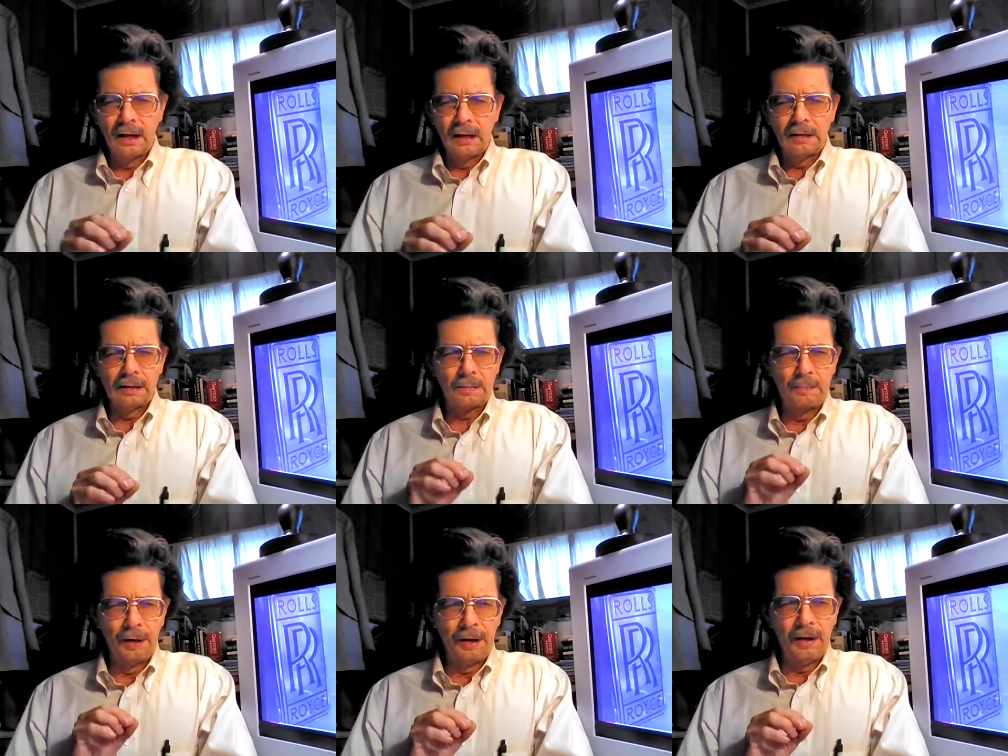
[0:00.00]
the
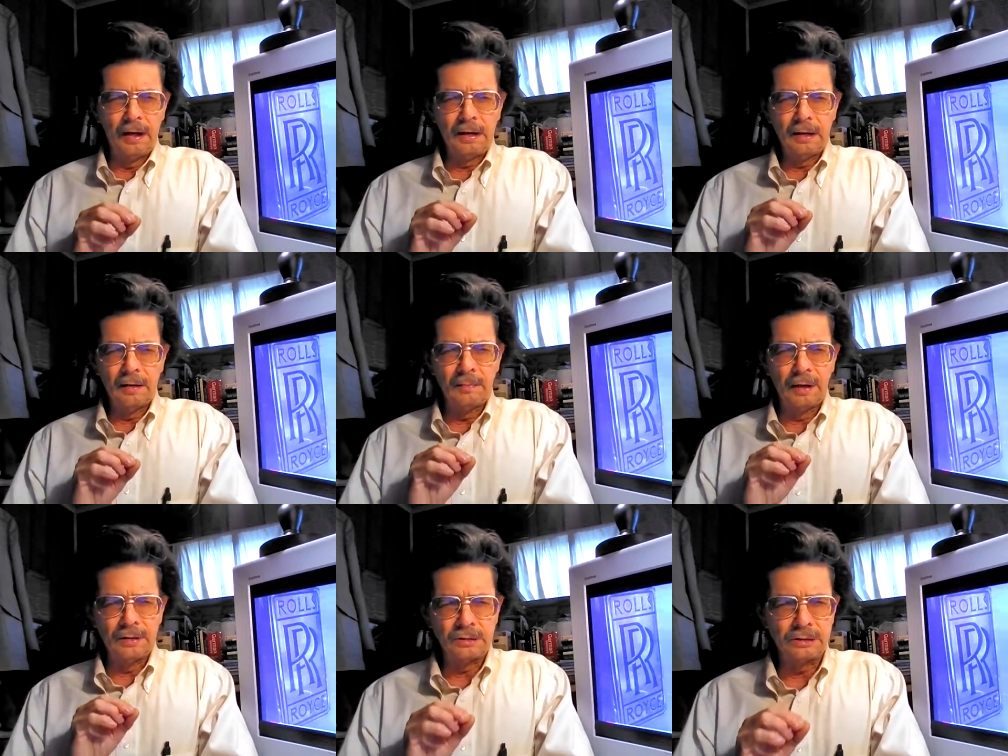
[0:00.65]
spirit of
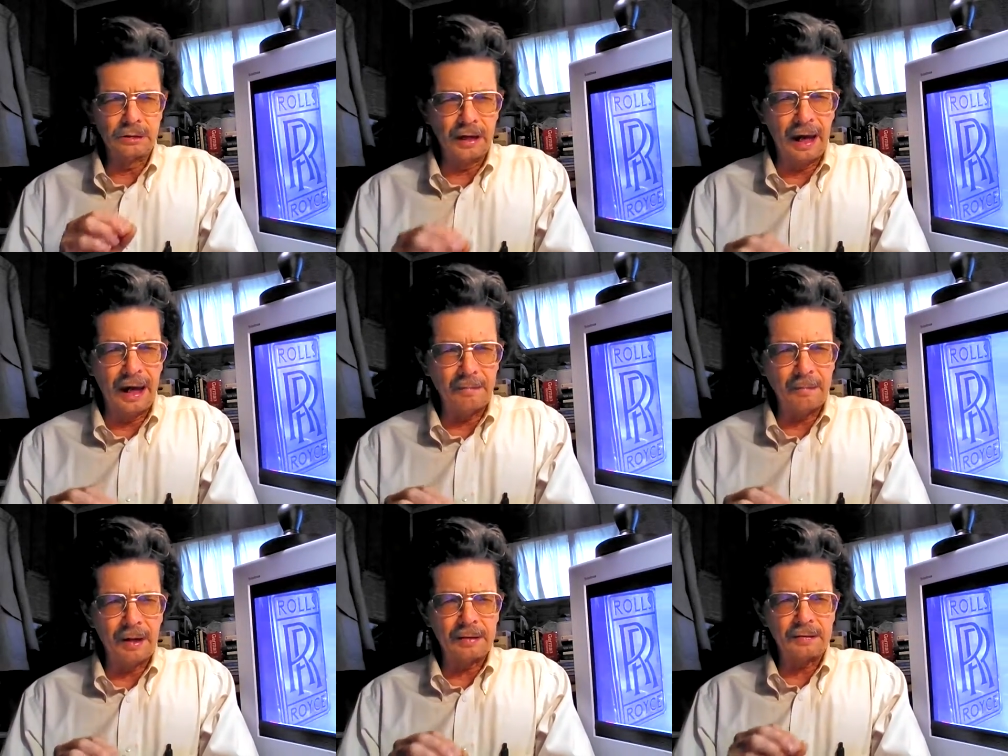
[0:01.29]

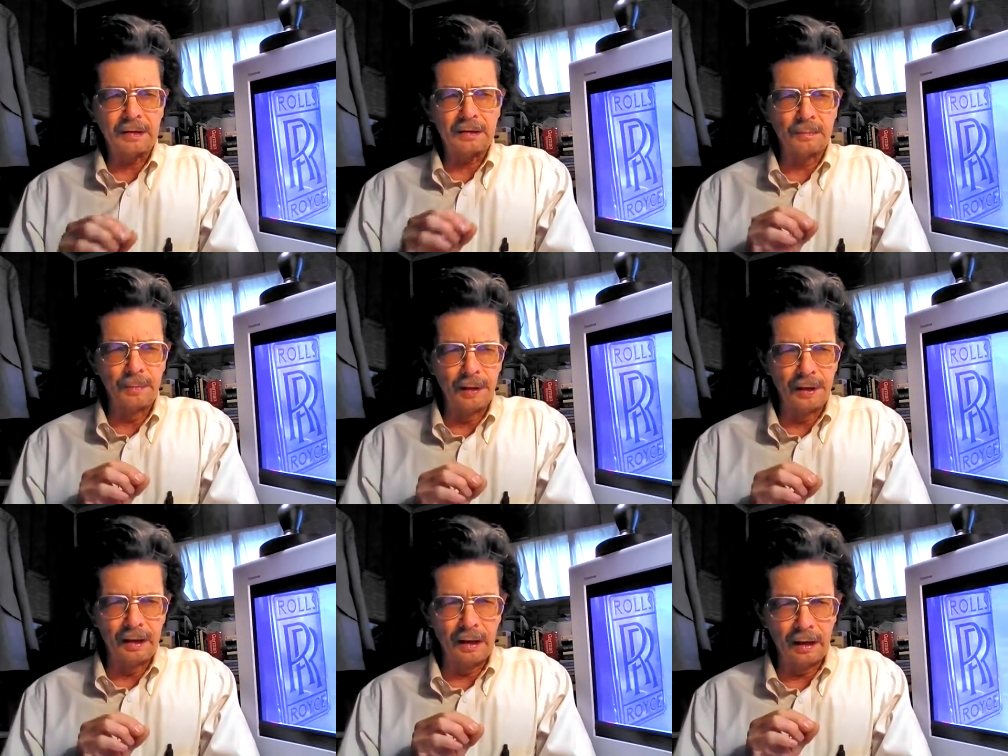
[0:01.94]
enchantment, the
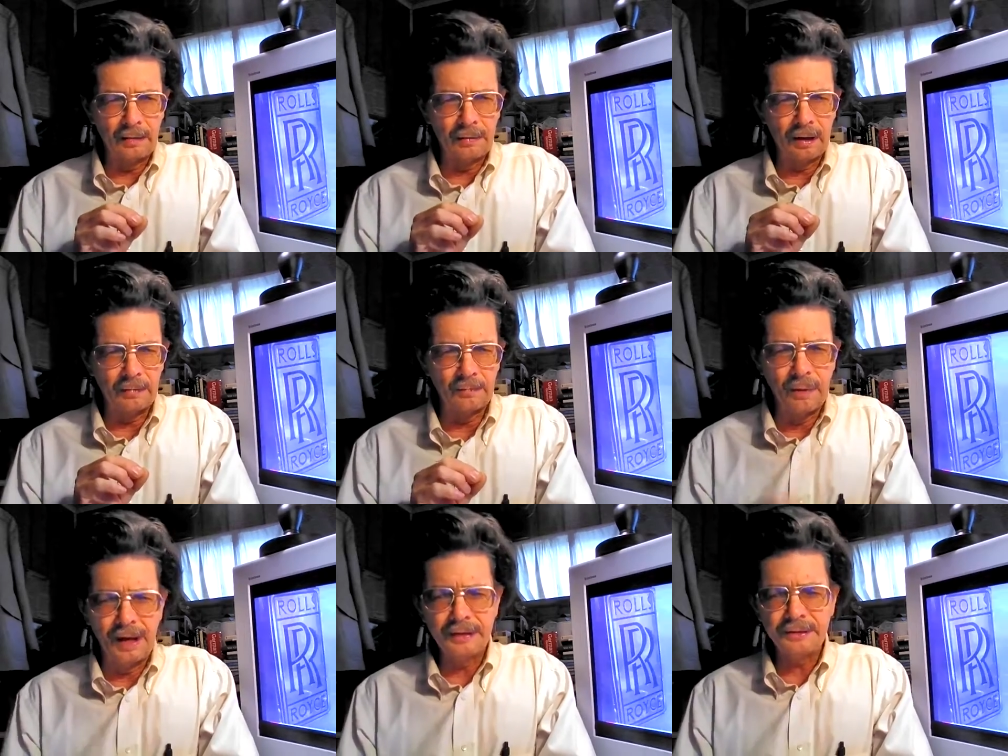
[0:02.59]
spirit of
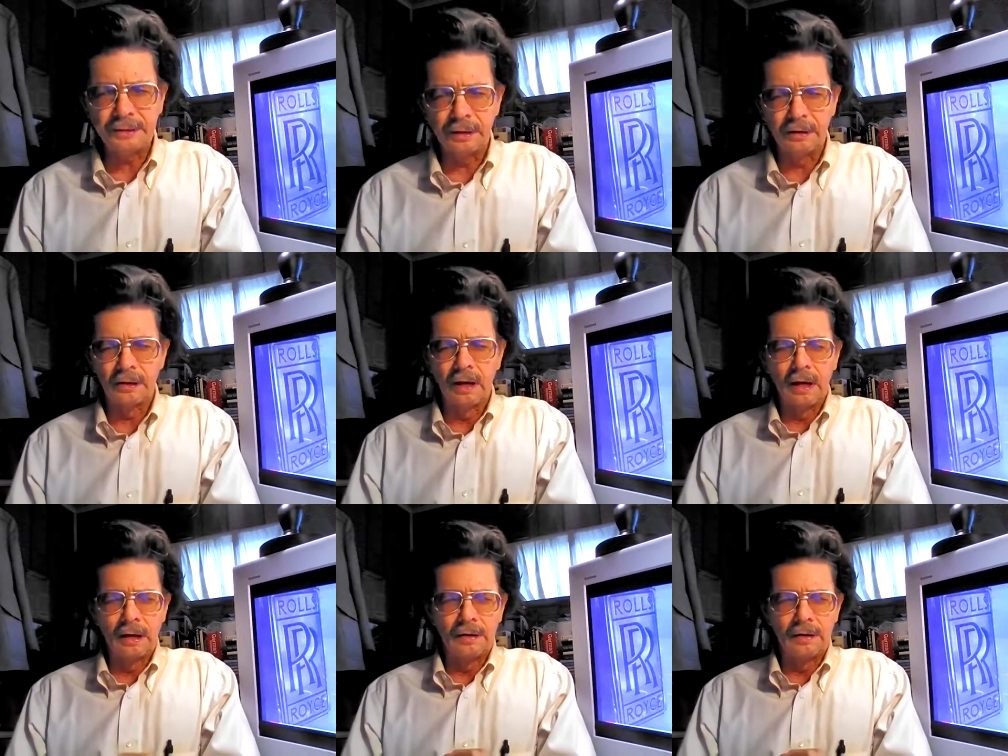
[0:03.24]
adventure,